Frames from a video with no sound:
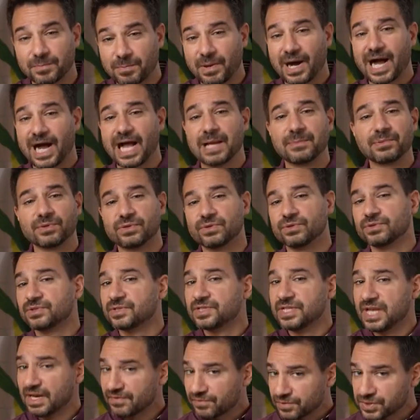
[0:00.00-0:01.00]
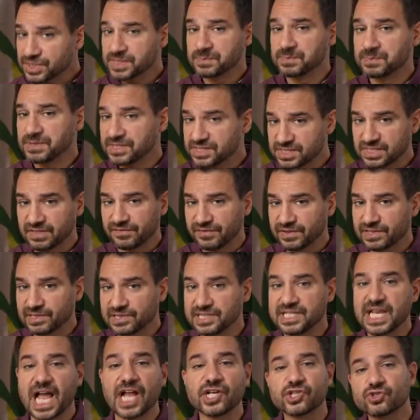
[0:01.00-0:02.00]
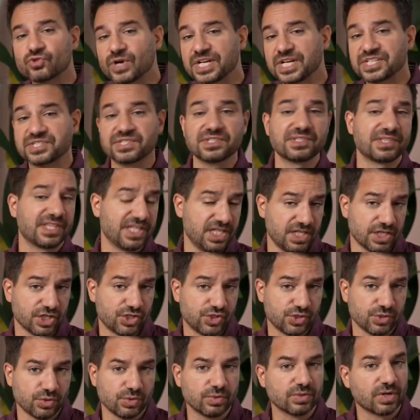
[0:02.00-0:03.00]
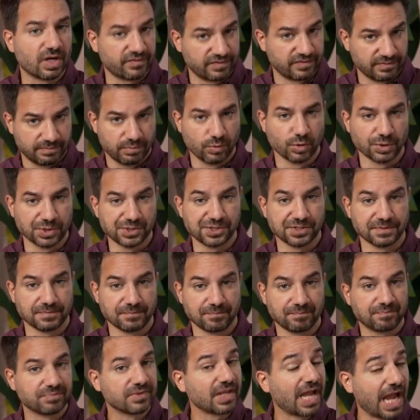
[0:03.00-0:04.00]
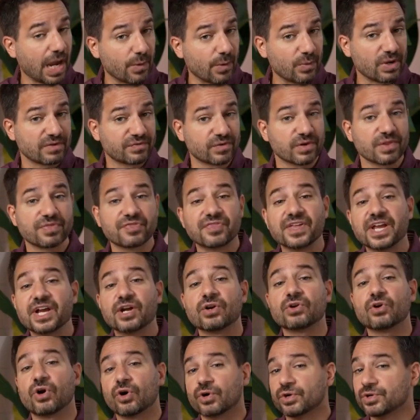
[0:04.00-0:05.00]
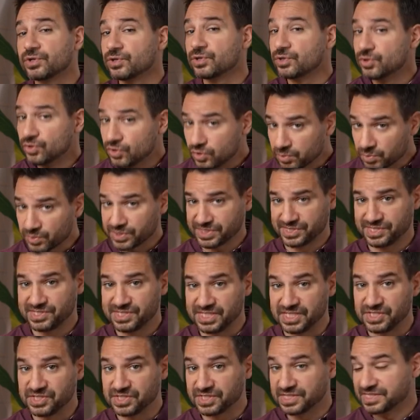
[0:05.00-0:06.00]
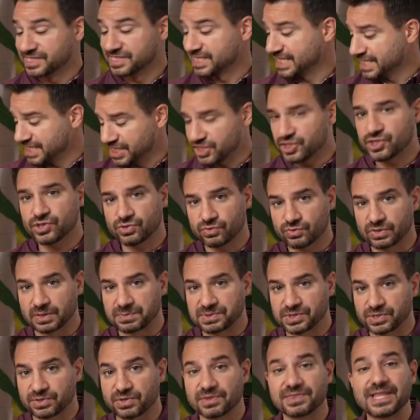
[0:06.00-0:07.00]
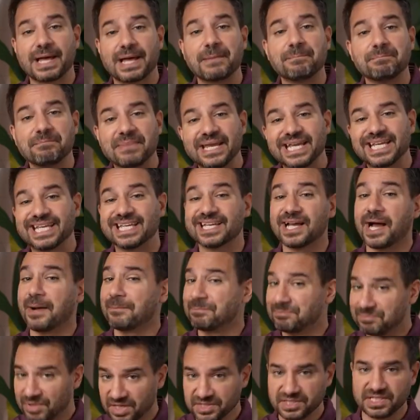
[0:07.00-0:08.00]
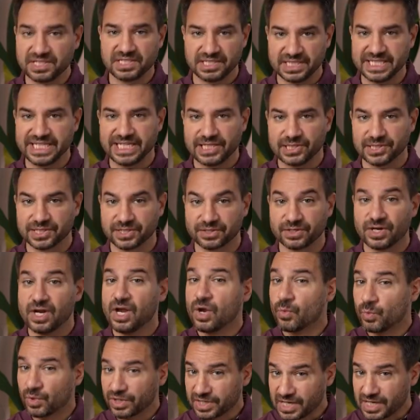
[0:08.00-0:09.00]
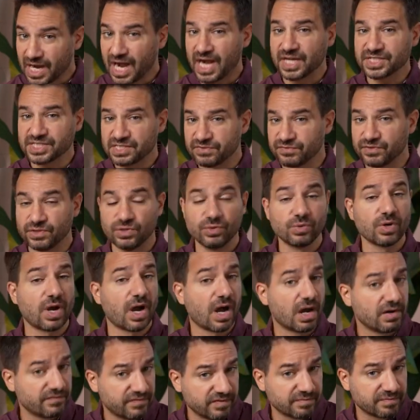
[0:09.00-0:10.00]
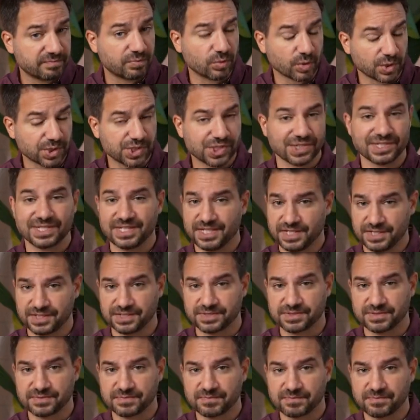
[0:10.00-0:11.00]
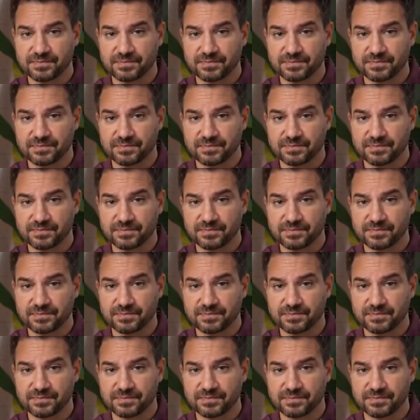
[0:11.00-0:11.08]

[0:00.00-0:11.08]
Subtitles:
The Bible never specifically addresses the issue of abortion. However, there are numerous teachings in Scripture that make it abundantly clear what God's view of abortion is.